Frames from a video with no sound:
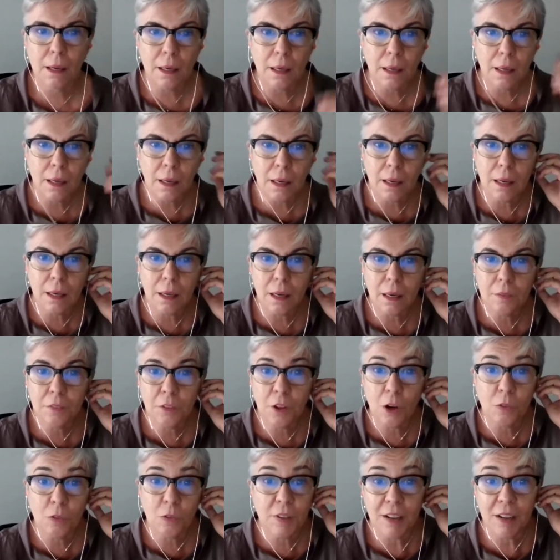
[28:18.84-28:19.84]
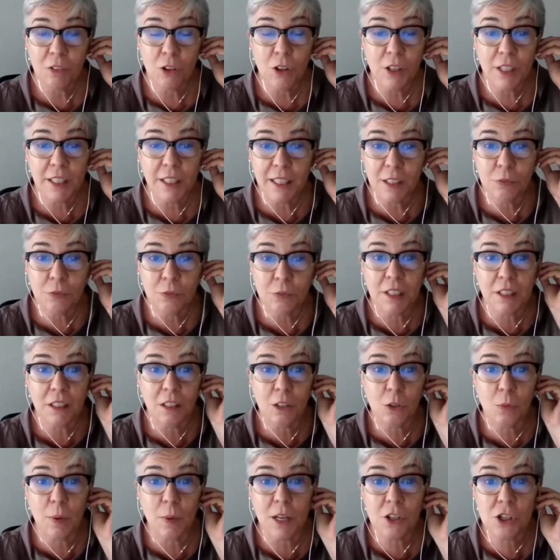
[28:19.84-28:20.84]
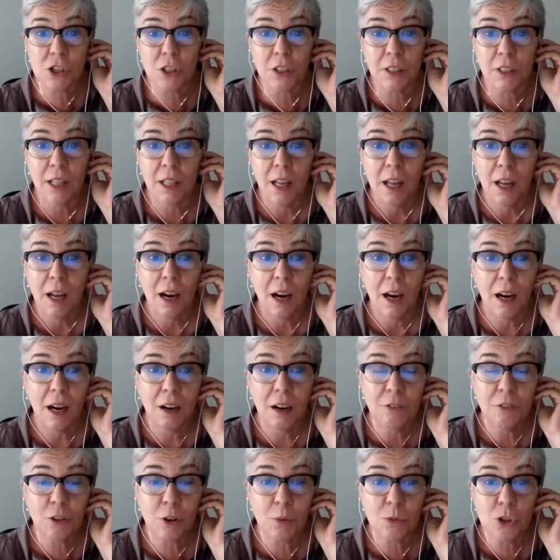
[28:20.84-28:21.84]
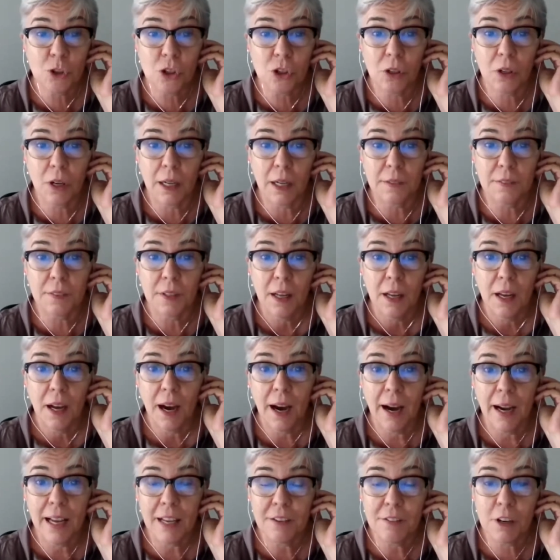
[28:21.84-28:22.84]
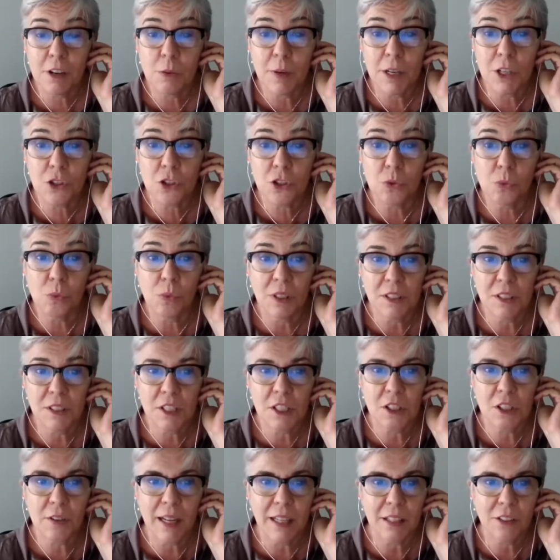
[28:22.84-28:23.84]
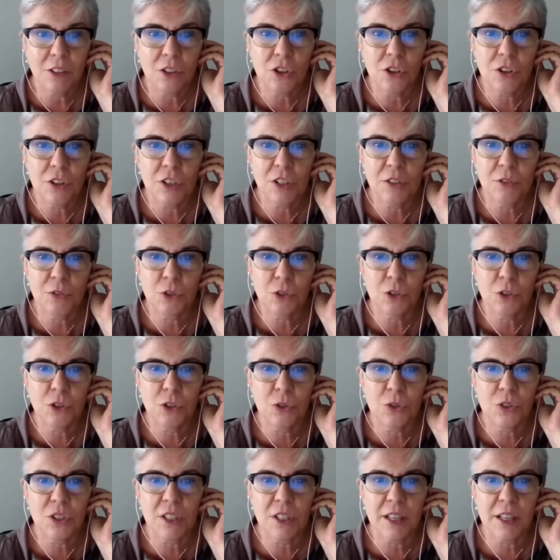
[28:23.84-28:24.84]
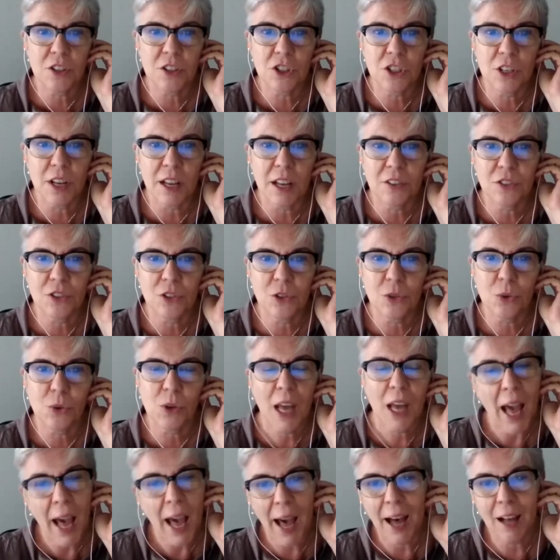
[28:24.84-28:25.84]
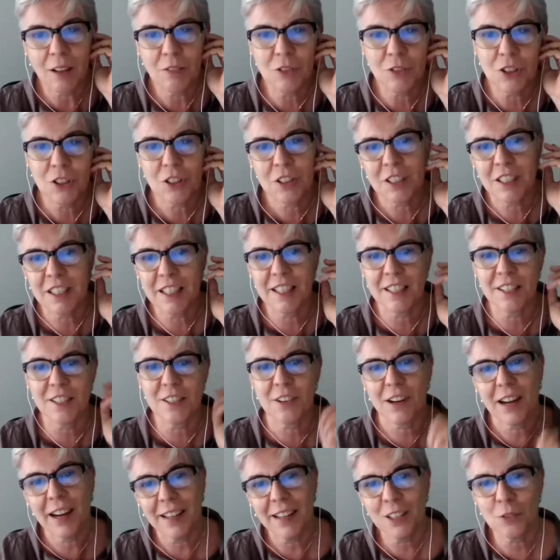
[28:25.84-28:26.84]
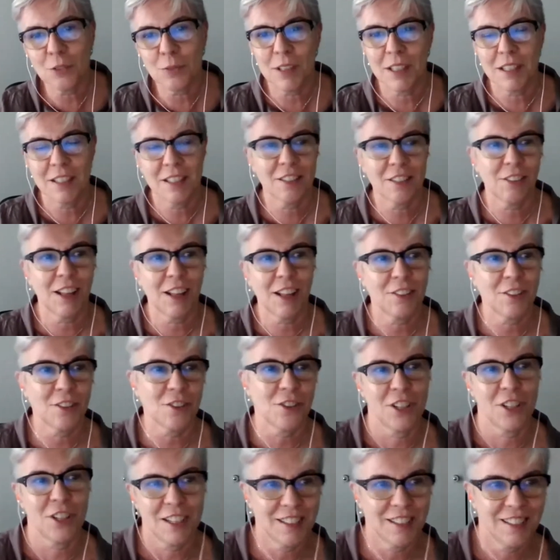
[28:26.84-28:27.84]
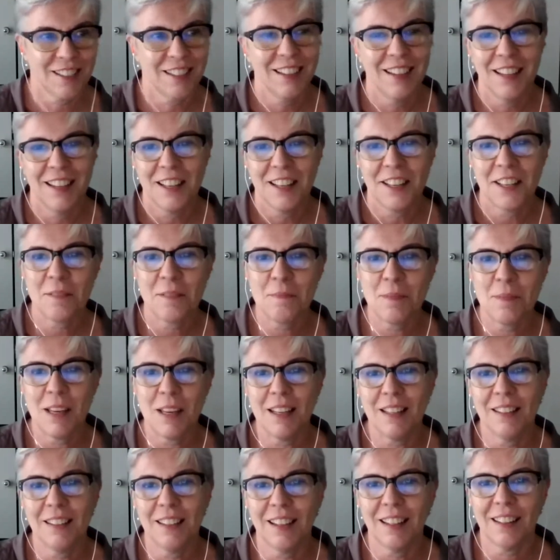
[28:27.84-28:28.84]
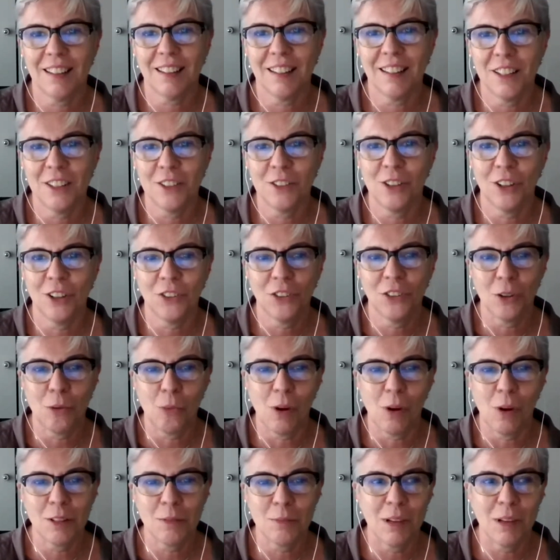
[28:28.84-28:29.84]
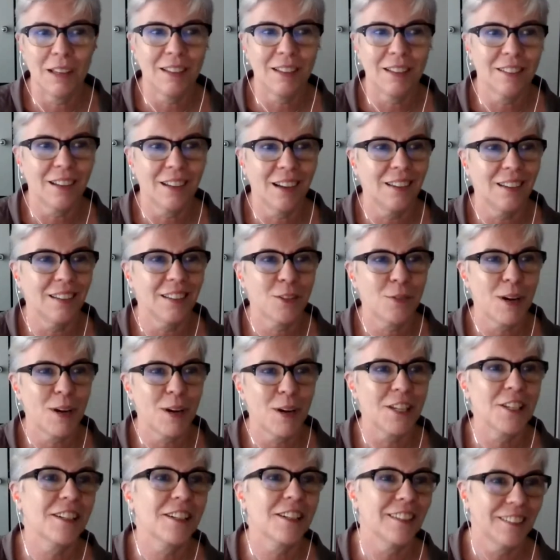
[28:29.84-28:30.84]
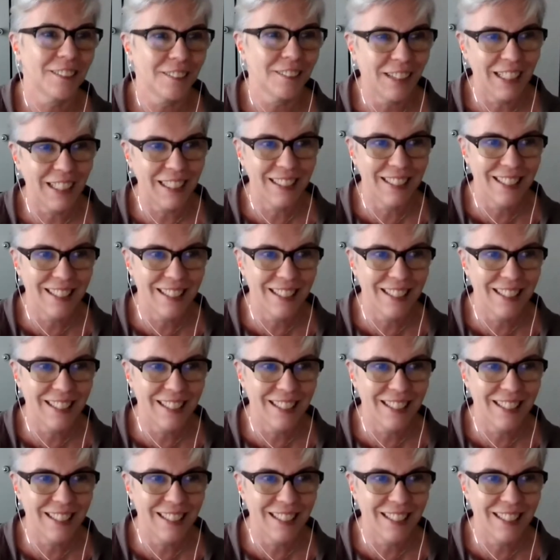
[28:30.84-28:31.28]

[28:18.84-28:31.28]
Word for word: uh, no, we have already a, a question uh, from Joan. I have a question. What strategies would you suggest to counter these right wing strategies? Immediately, you got the $1 million question, right?